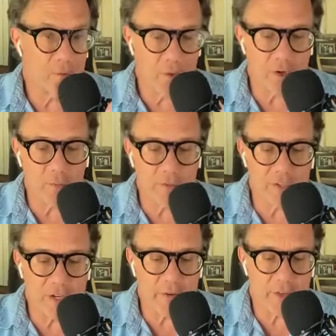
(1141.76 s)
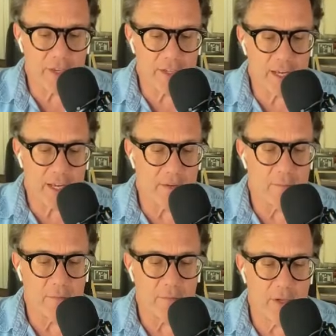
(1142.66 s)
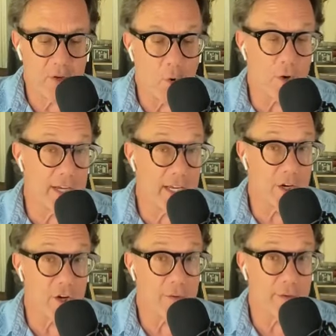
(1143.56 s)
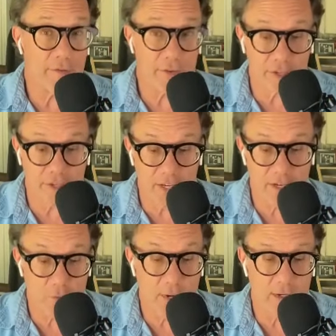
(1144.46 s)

where can we see everything Ted or hear everything Ted as well?